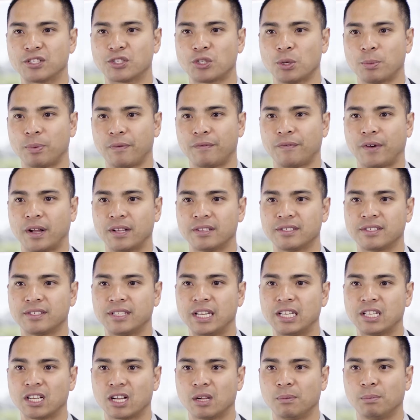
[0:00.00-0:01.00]
super funds
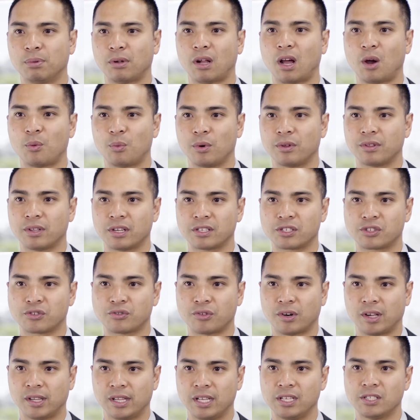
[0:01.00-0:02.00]
need to comply with
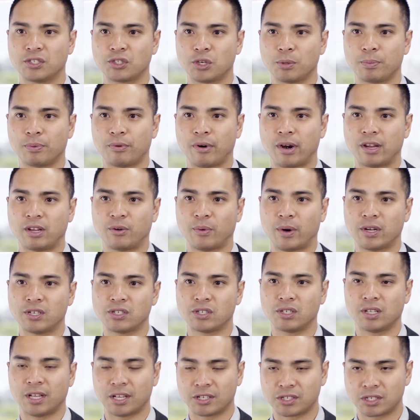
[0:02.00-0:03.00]
Australian
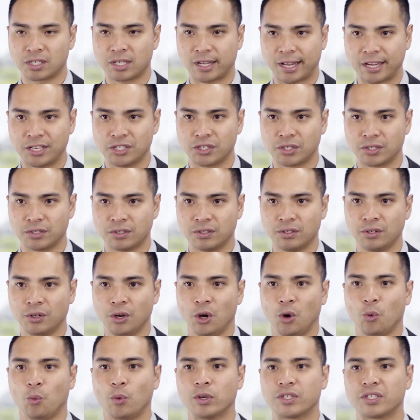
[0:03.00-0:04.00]
superannuation legislation,
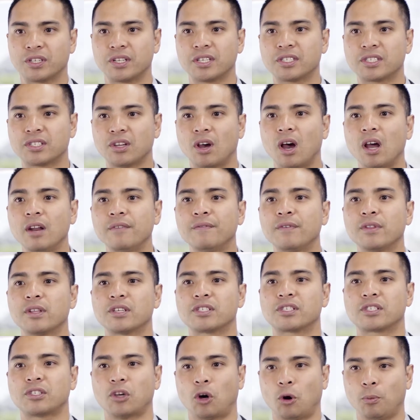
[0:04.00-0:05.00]
which are designed for the
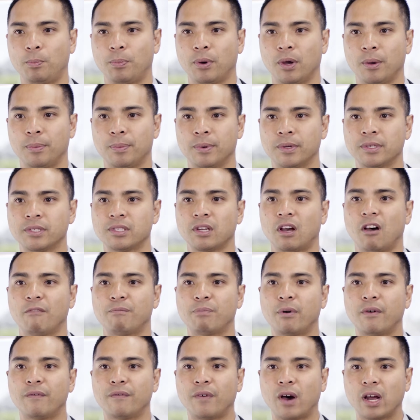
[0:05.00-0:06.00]
sole purpose of
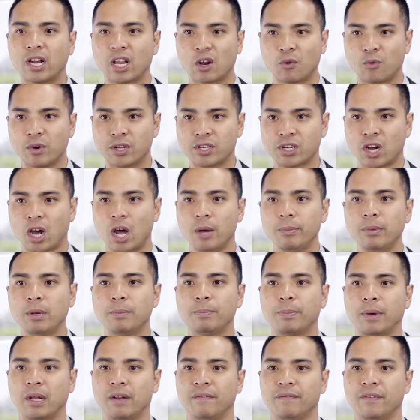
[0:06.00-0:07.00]
providing retirement
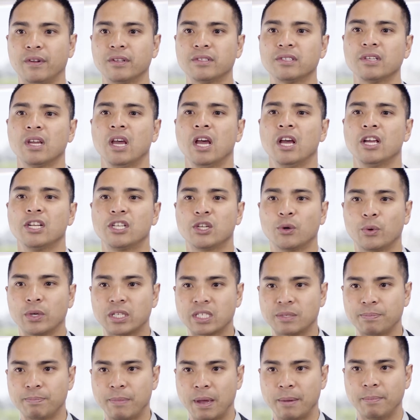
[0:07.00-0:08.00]
benefits to
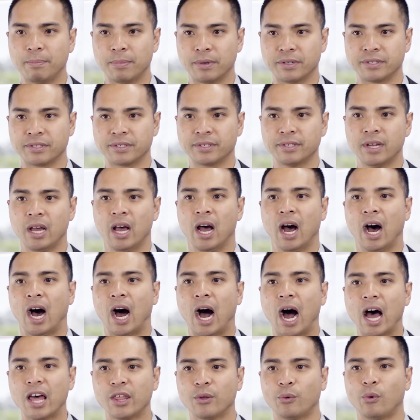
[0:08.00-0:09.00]
its members,
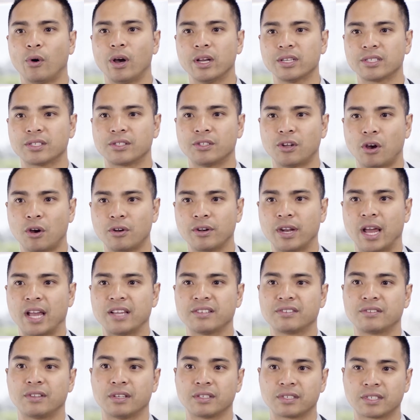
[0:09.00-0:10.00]
otherwise known
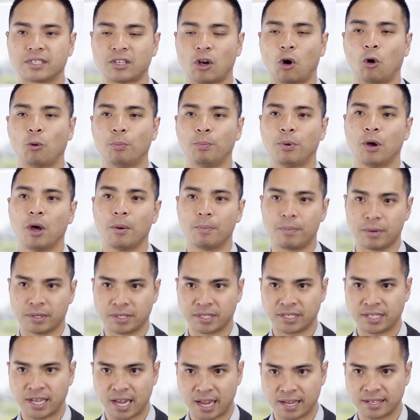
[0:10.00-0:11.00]
as the sole purpose
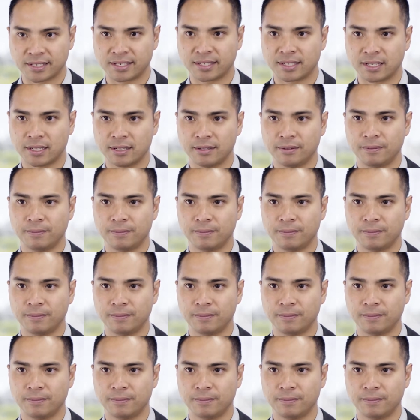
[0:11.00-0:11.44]
test.